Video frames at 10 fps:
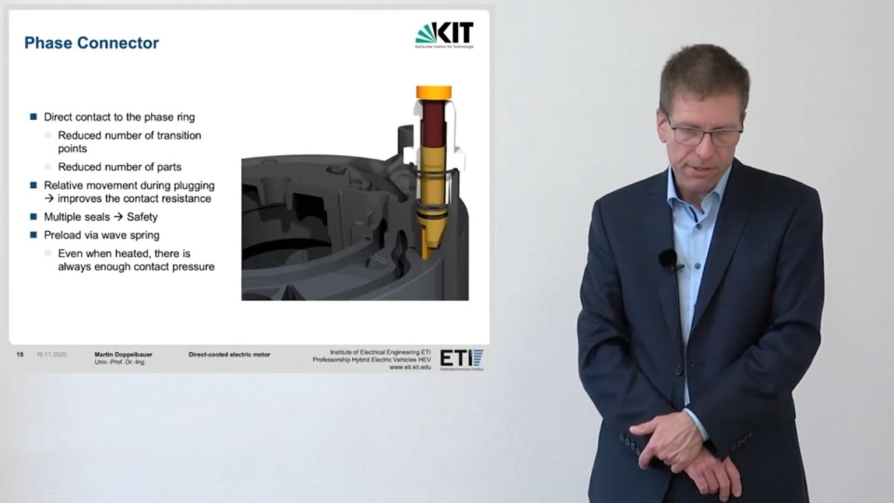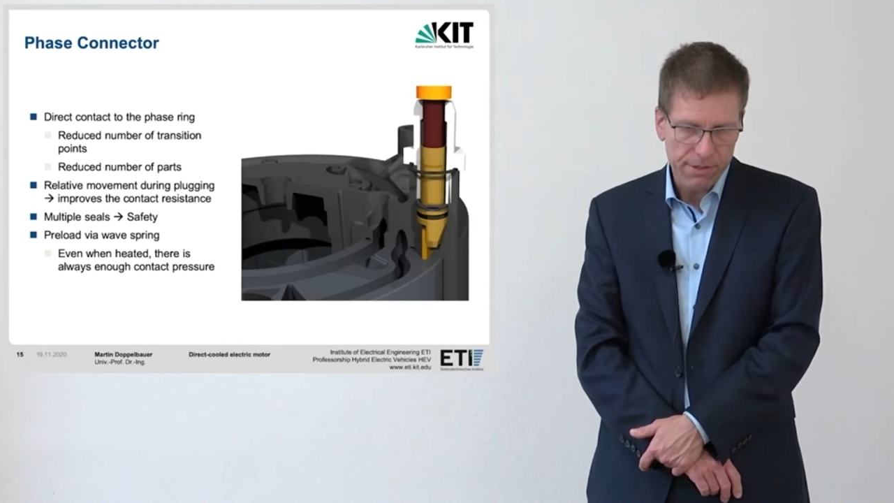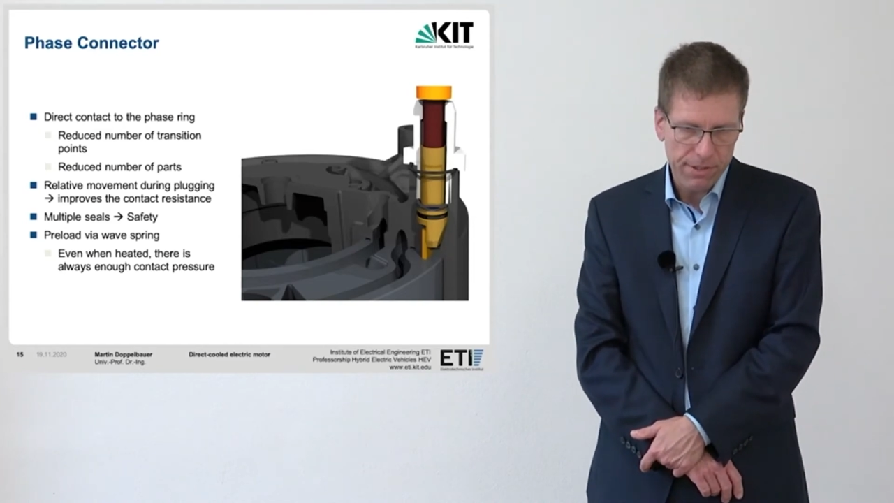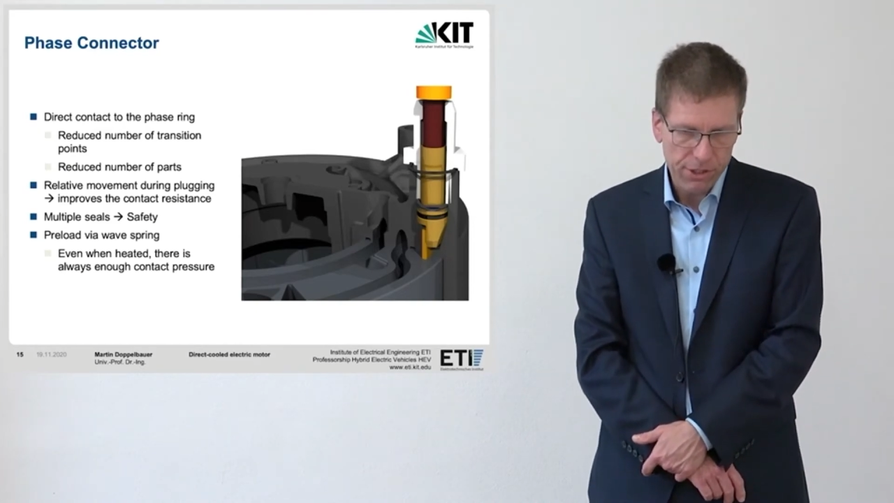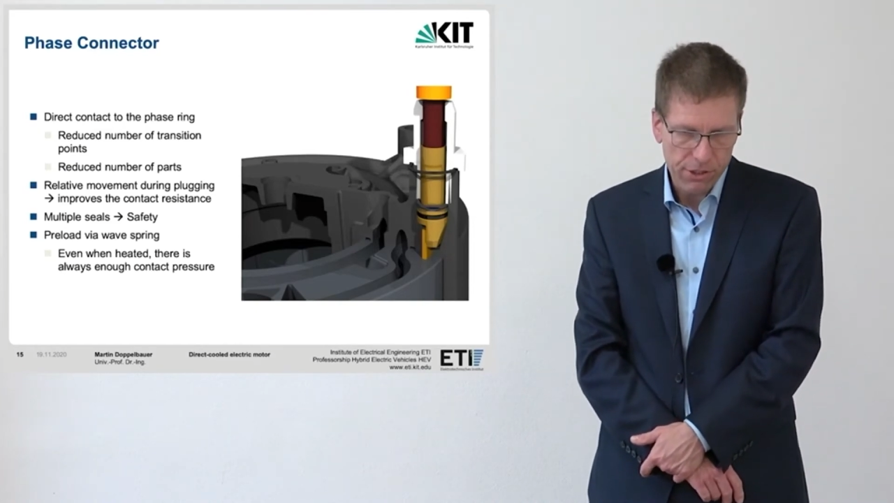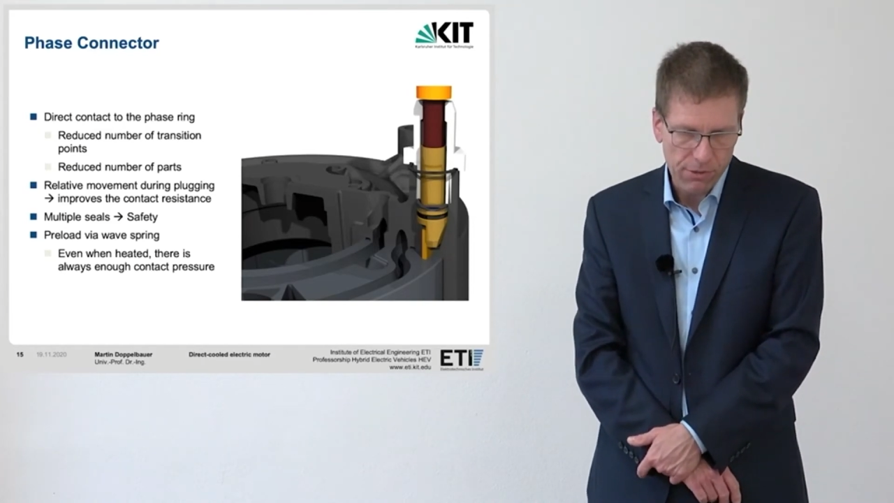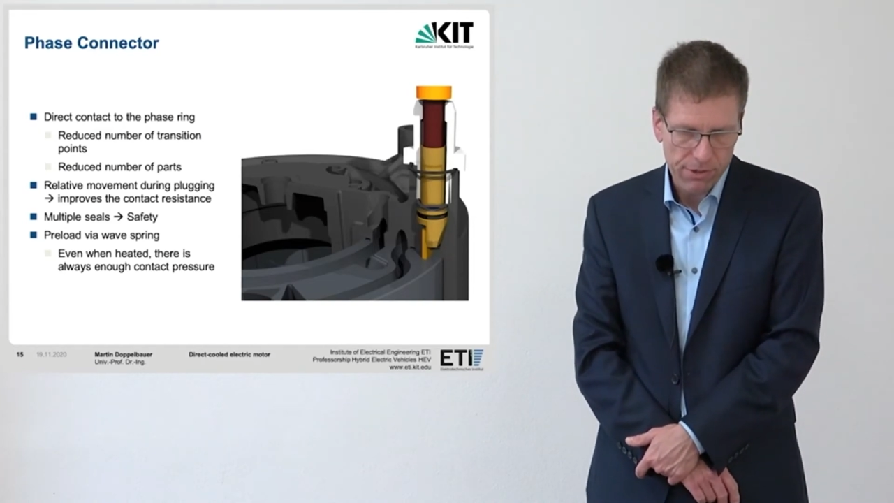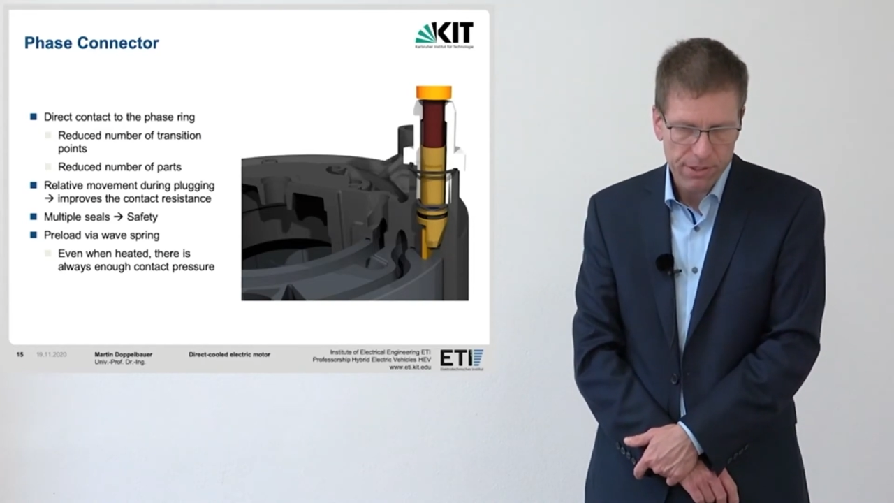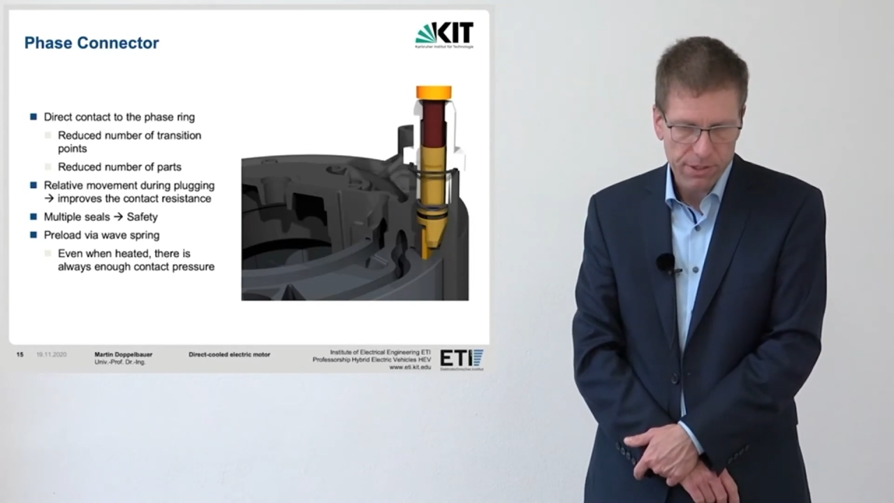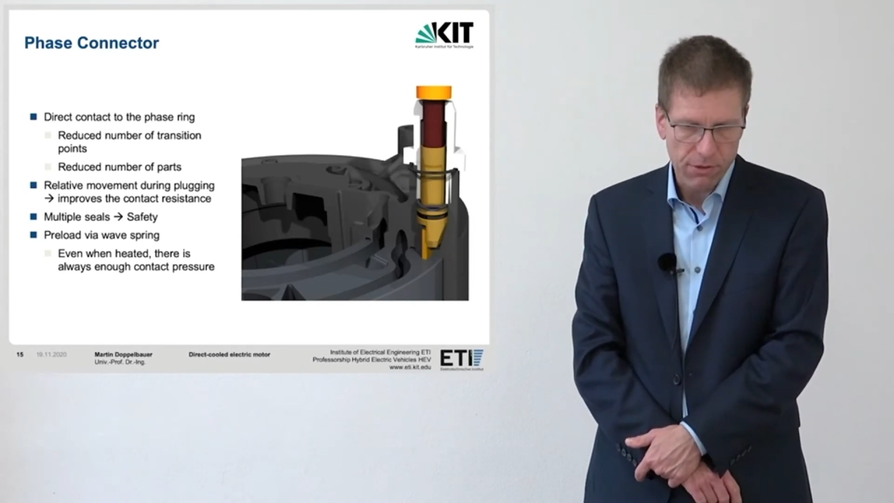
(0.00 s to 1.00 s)
transition
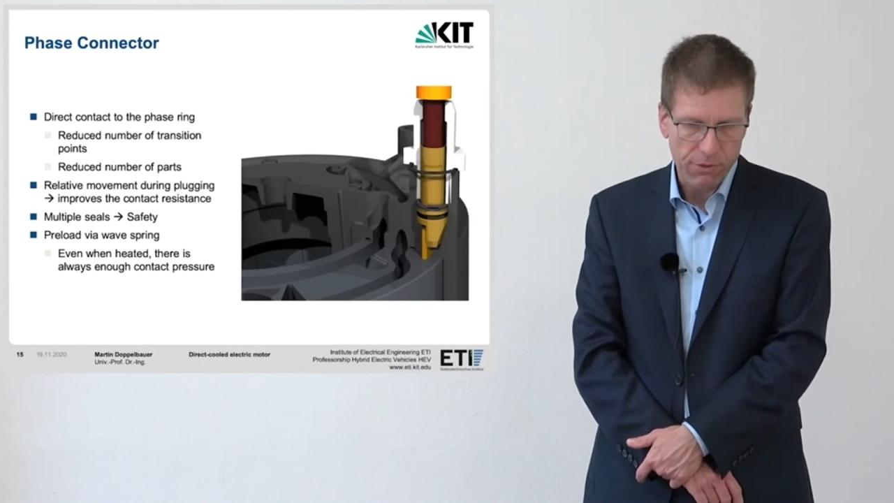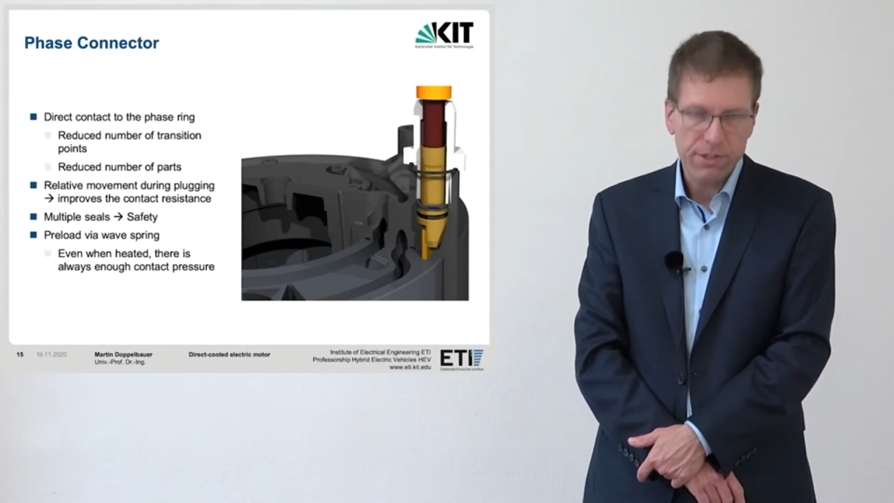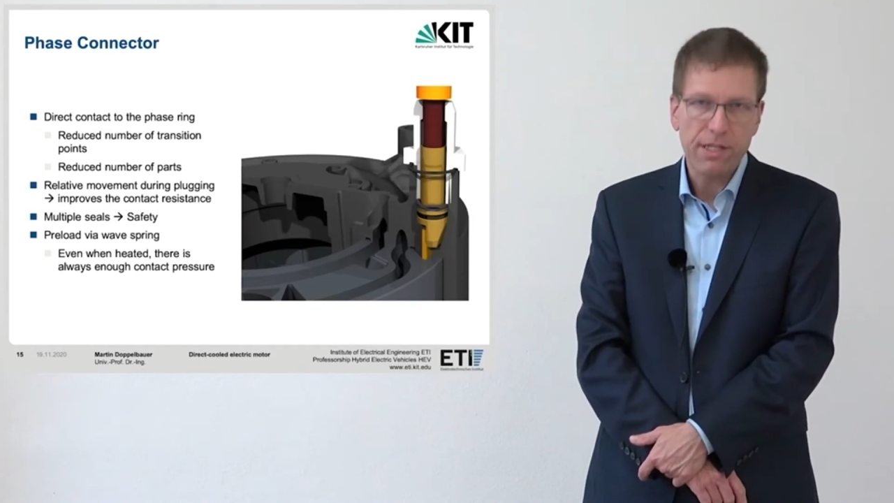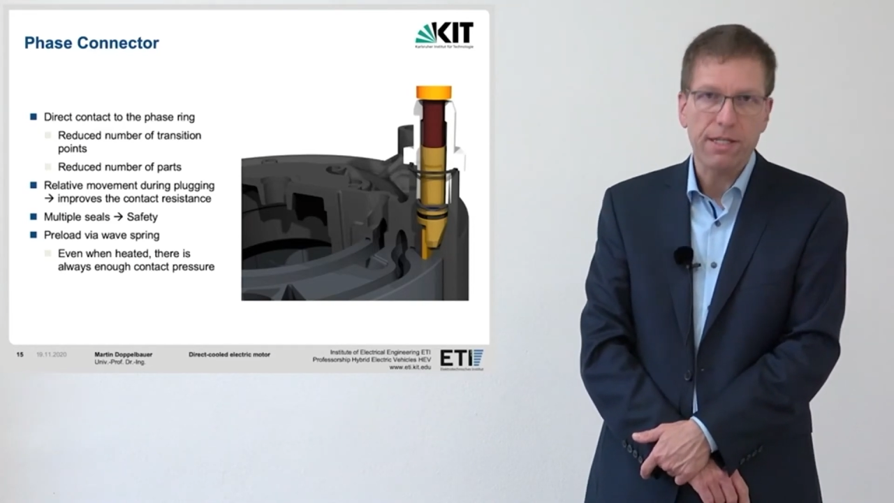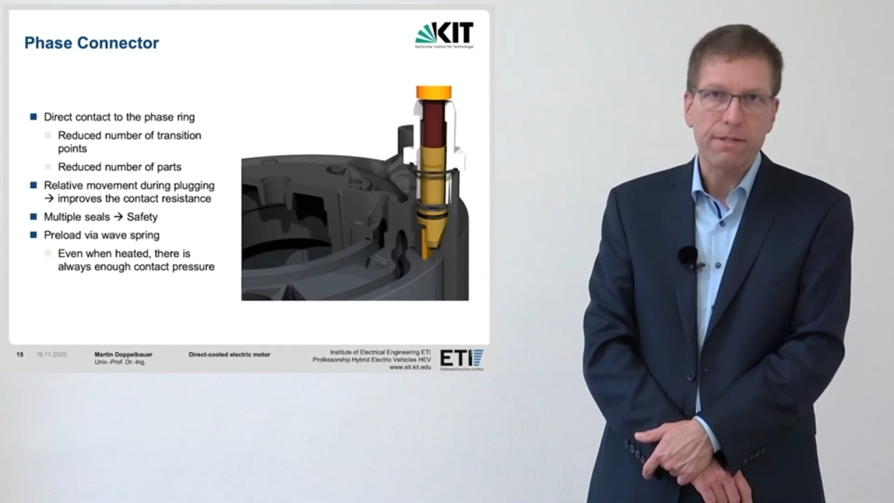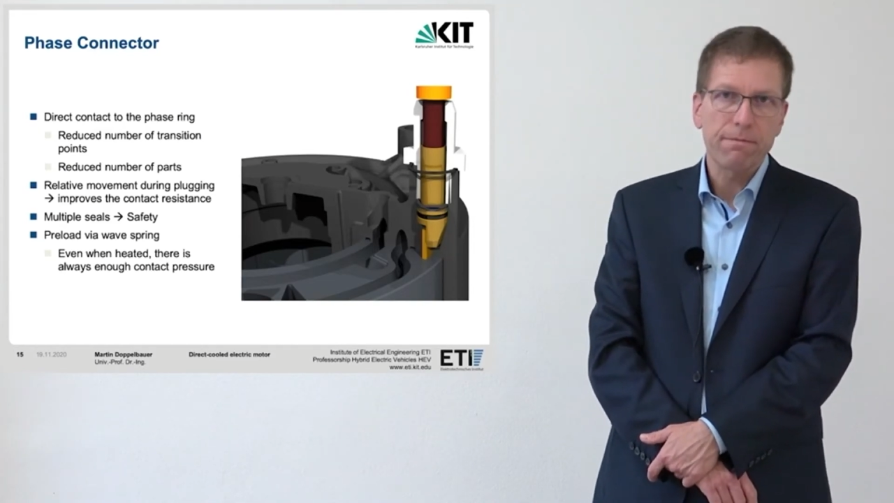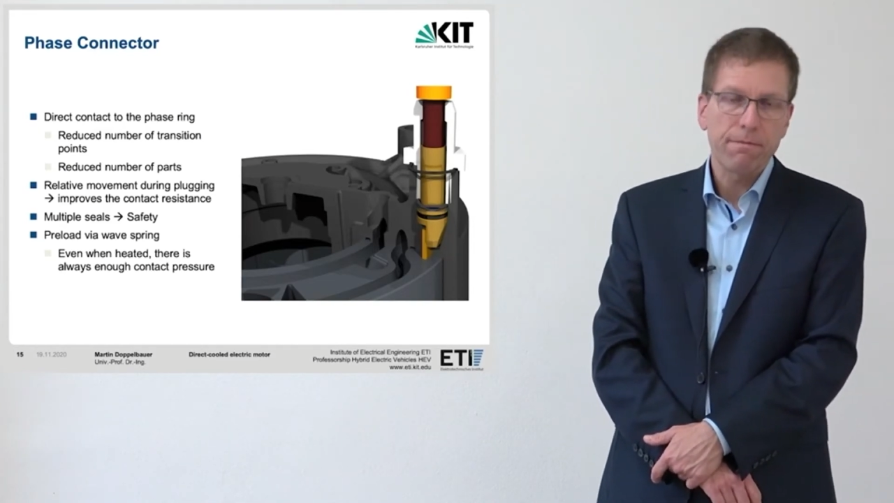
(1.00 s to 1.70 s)
losses and lost heat.